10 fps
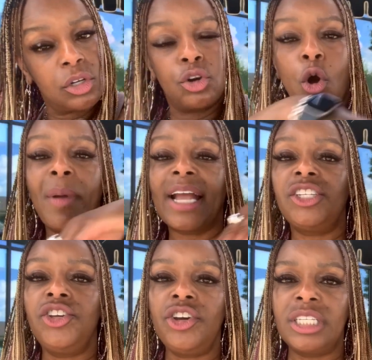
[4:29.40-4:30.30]
go back
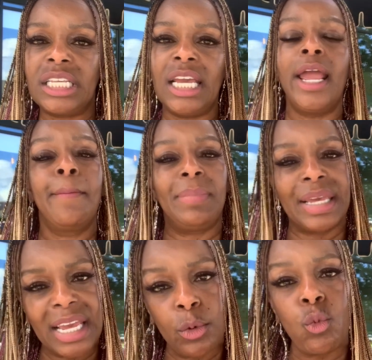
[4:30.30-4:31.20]
to your seat and
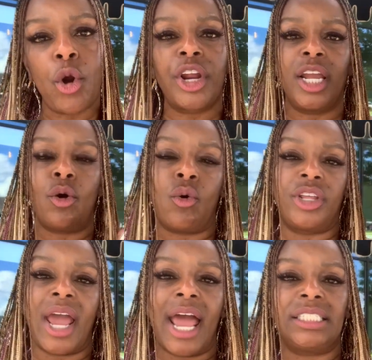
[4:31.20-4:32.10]
begin working
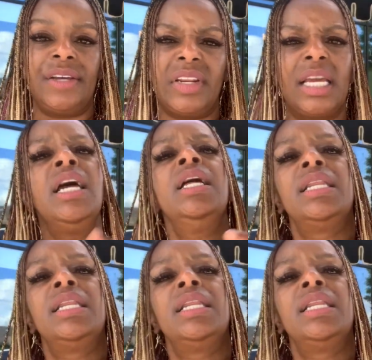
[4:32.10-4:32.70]
on your activity.